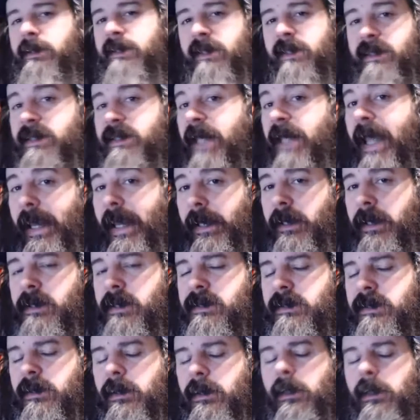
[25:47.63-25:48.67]
since the
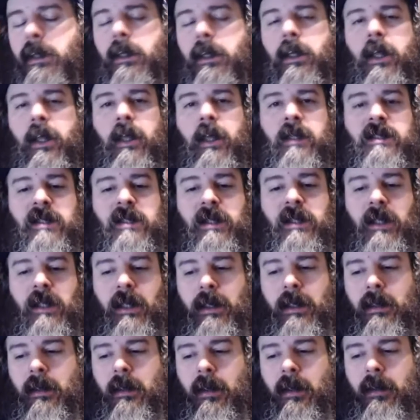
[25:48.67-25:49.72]
80s is
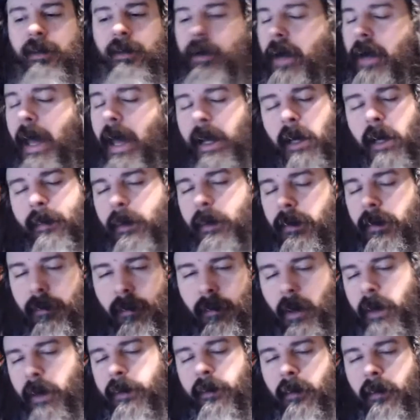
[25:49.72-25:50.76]
that they're not going to be able to
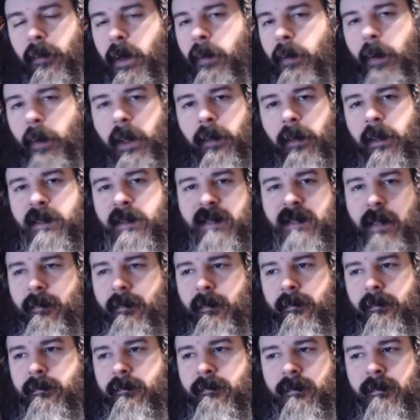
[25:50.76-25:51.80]
run it the right way unless
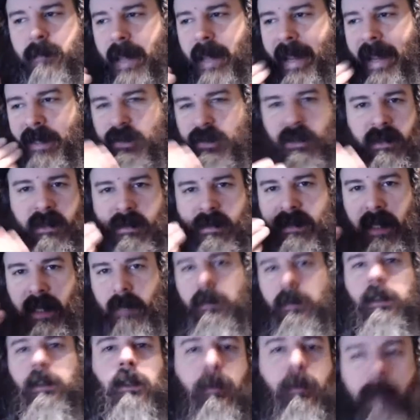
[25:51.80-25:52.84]
I'm actually
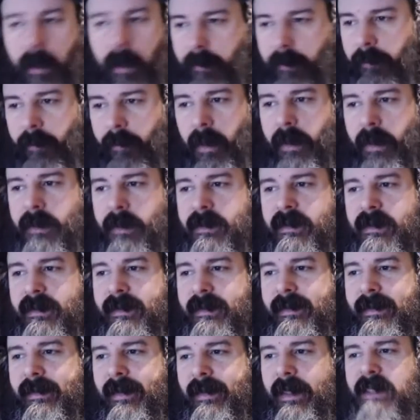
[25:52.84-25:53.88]
telling them how to run it,
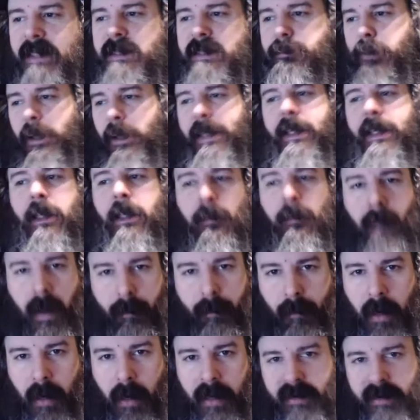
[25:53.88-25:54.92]
explaining my
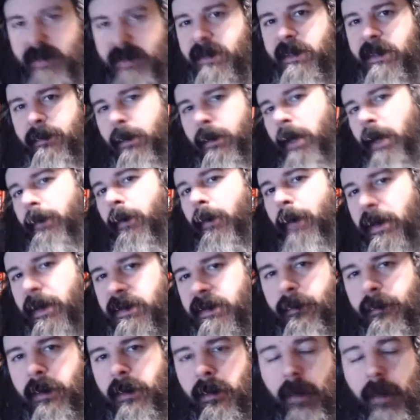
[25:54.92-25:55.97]
process and my
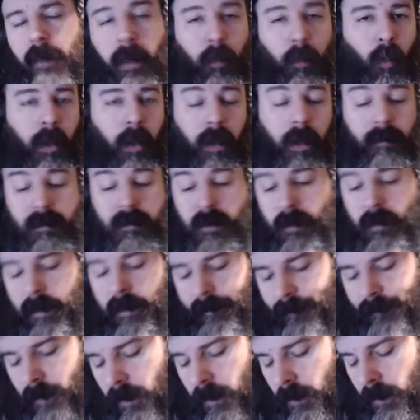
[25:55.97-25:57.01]
momentum and what I'm doing.
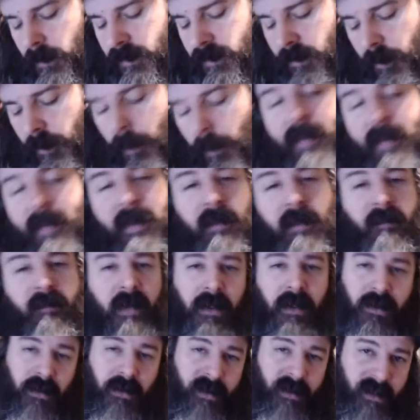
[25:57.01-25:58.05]
So the way the
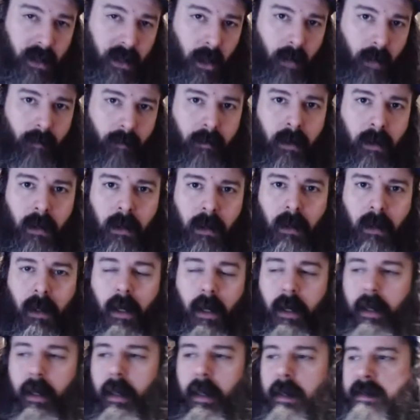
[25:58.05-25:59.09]
adventures come,
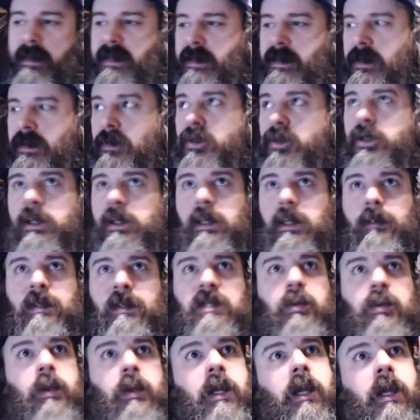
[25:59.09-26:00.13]
it's usually
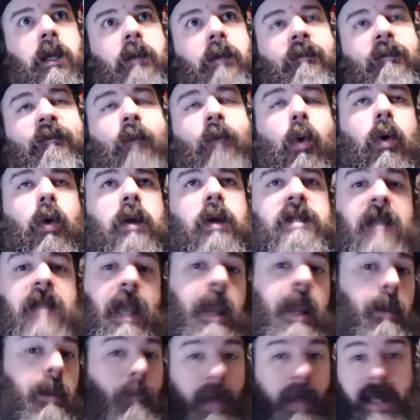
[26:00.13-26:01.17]
between 4 to
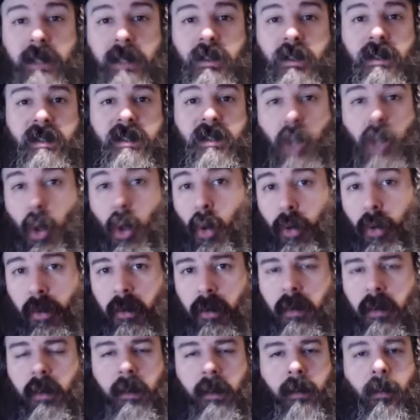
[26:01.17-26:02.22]
8 pages
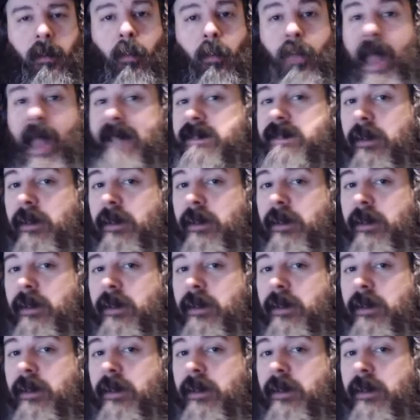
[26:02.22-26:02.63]
total. That's